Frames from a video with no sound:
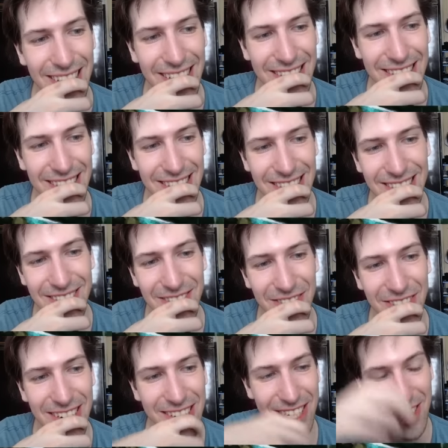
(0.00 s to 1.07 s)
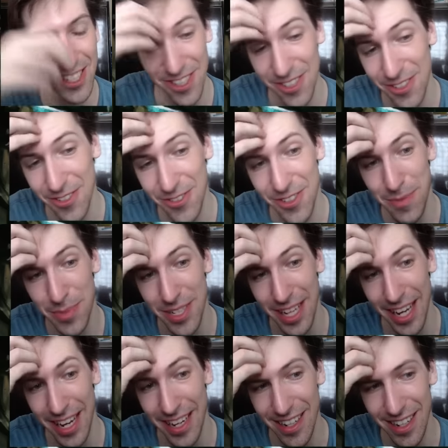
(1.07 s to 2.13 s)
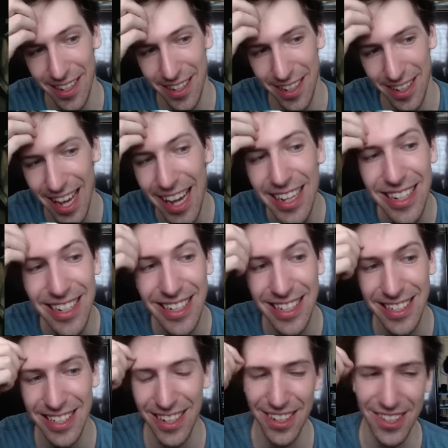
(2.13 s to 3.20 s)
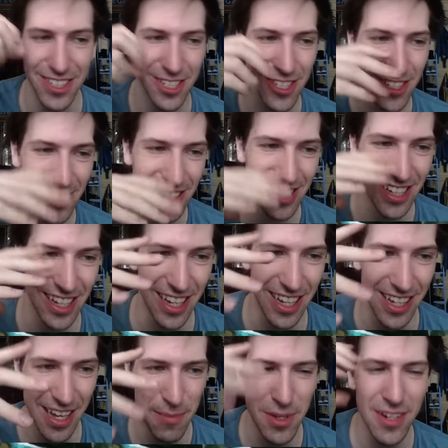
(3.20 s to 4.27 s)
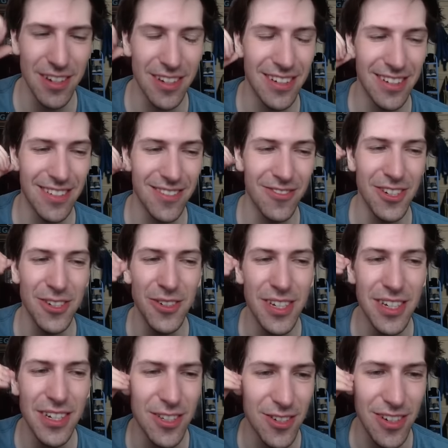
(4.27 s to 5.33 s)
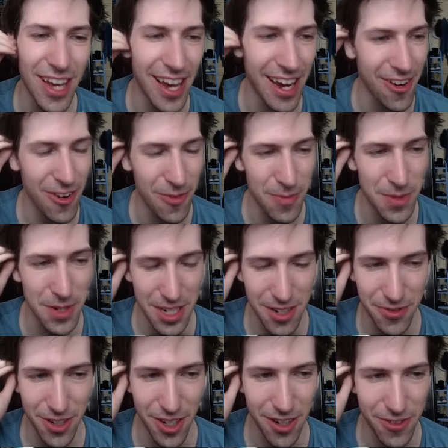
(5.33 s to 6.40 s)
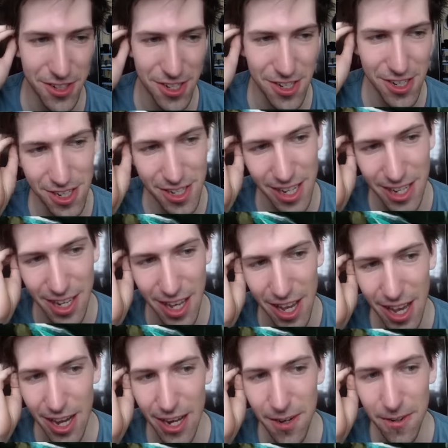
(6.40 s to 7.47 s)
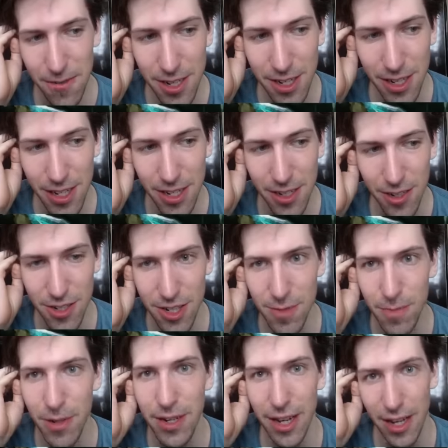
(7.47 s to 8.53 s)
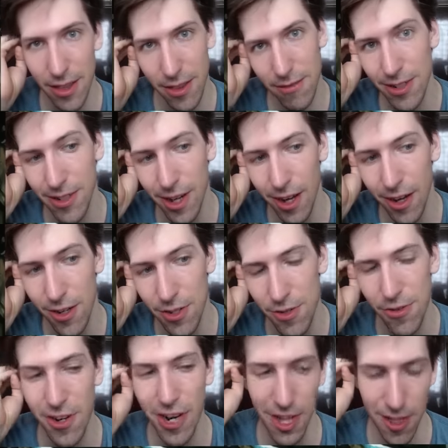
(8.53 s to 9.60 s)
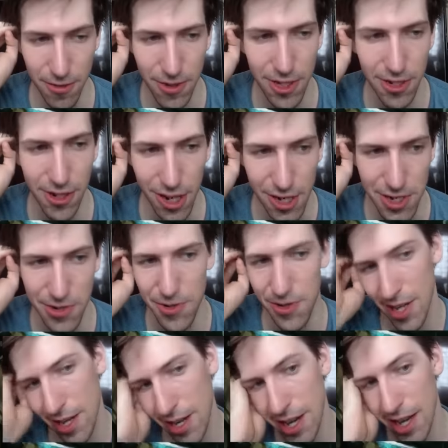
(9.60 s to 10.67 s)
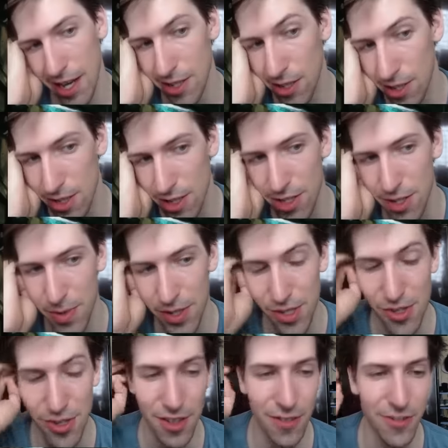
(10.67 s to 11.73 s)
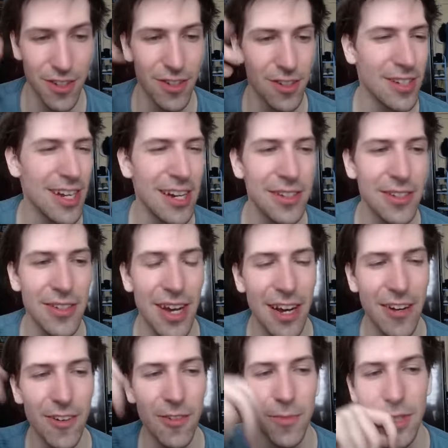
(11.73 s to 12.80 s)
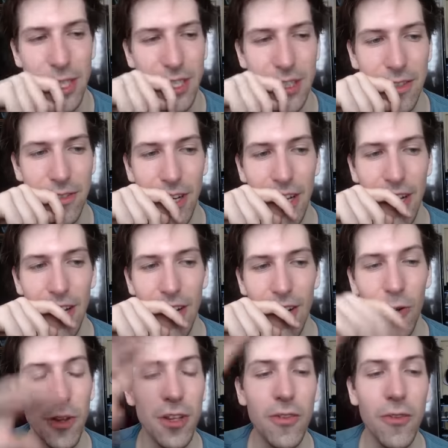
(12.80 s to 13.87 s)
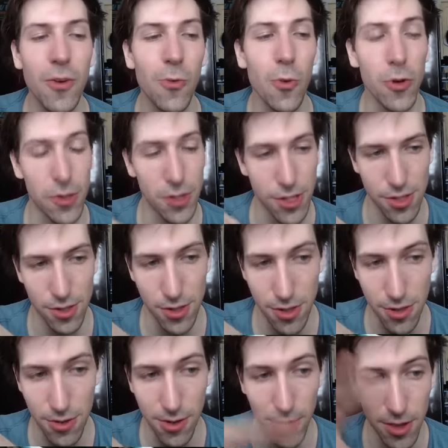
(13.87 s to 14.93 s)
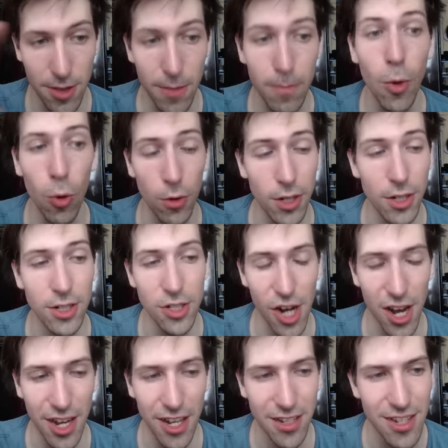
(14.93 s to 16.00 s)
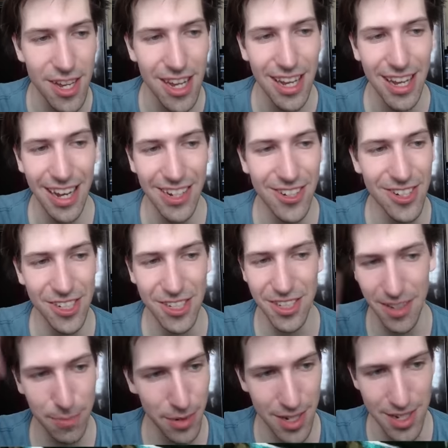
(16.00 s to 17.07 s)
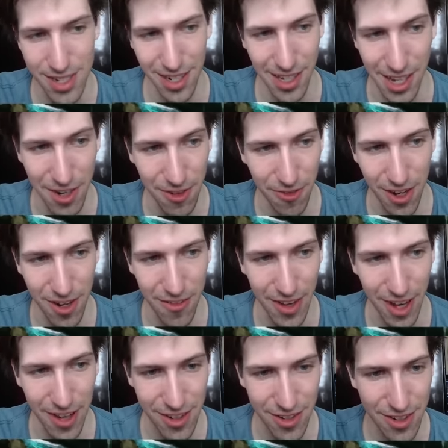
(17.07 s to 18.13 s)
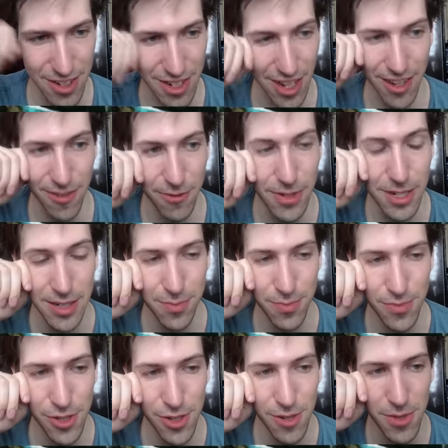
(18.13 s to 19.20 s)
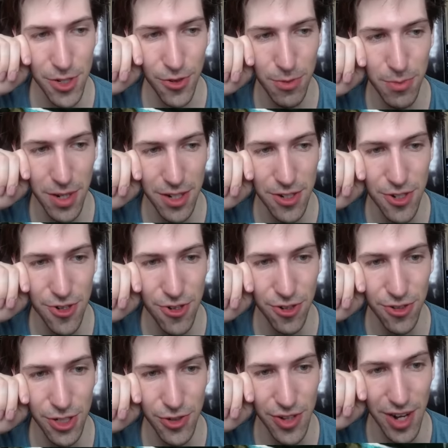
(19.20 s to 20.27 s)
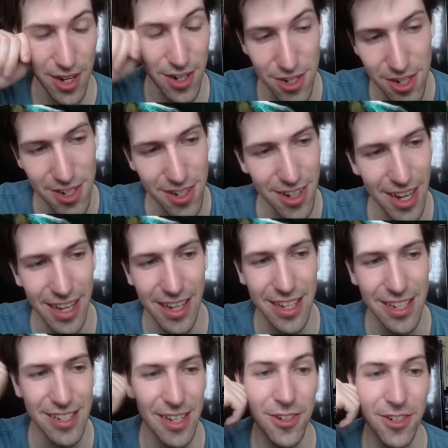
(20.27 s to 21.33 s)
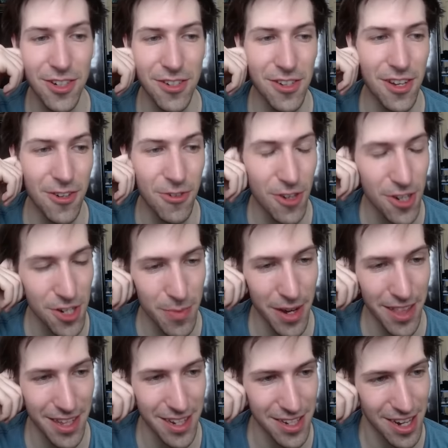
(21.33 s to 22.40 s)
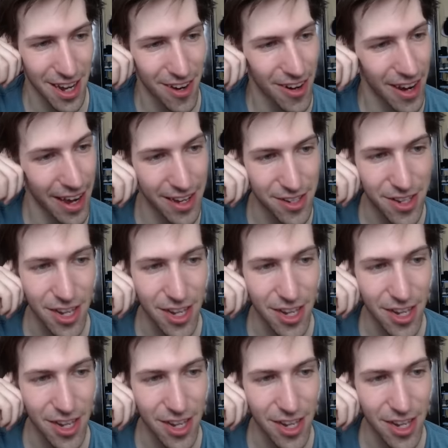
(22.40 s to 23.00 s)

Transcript: does it really deserve to be hated on? Kinda it does. I mean, when you get a good Echo of Medivh off, it's just like, really, you just played Ethereal Conjurer, you had a Sludge Belcher on the field, and now you Echo of Medivh. Or even worse, you do it with the Molten Giants, and you just get basically infinite value. It's like, well, so much for my control strategy. I guess I'll just get crushed by this now, as